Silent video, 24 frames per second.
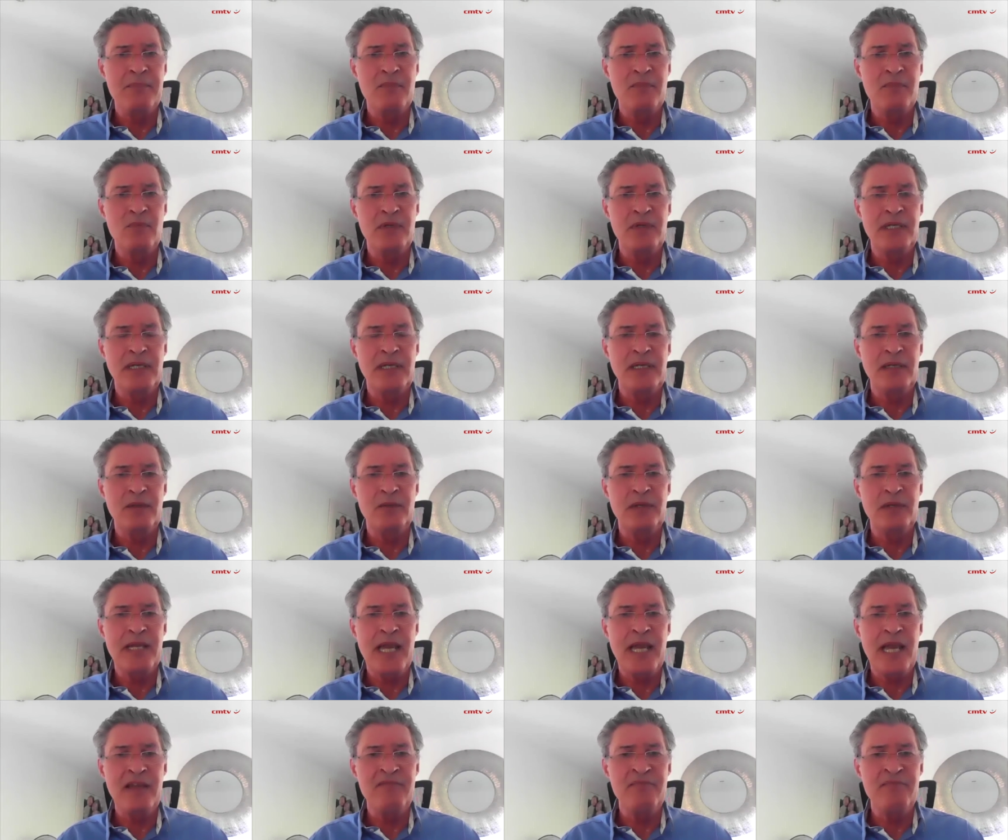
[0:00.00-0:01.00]
we
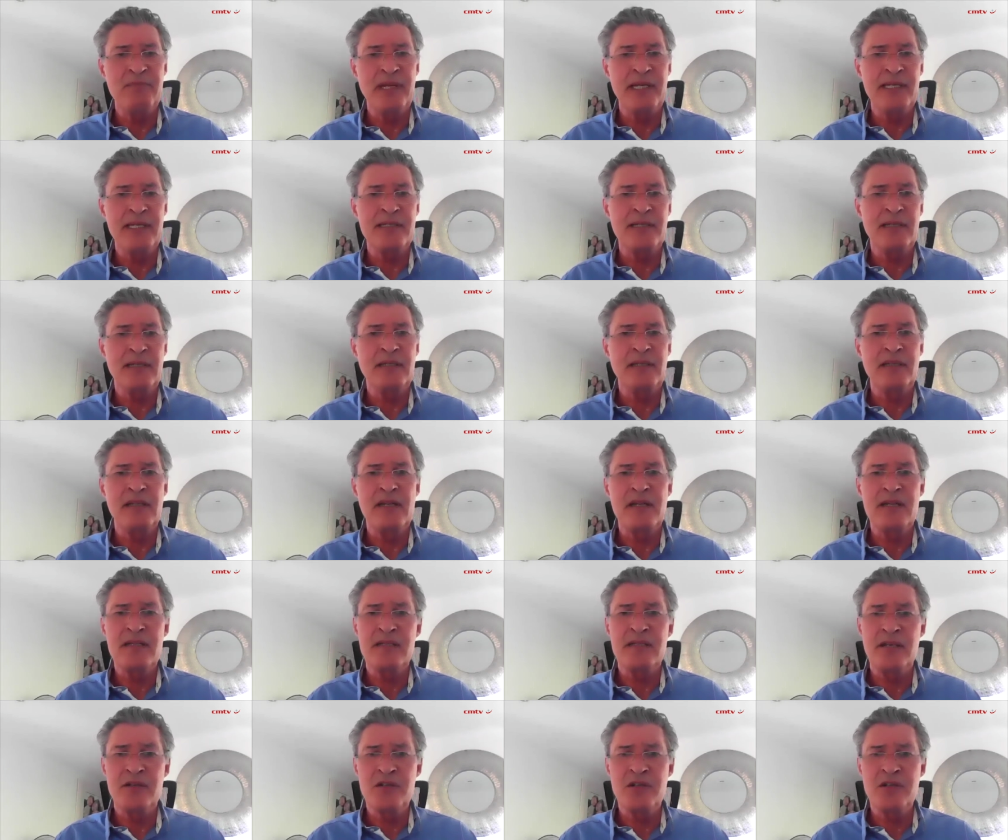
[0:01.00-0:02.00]
have picked up that the
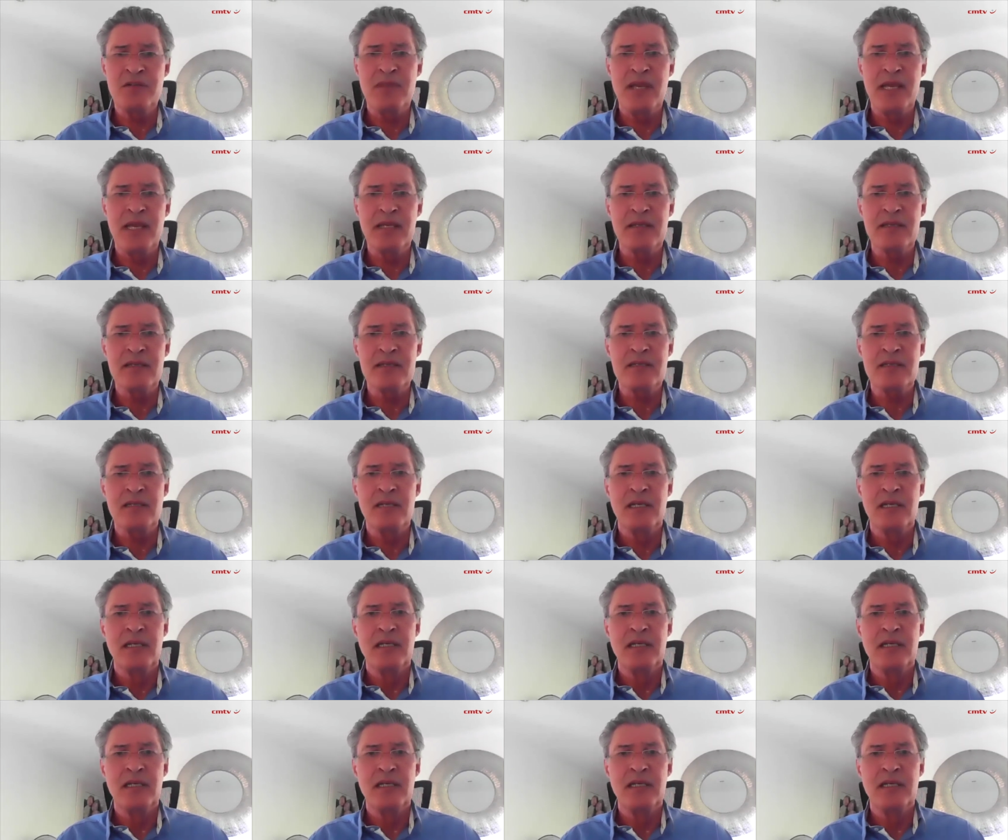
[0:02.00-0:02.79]
decision makers,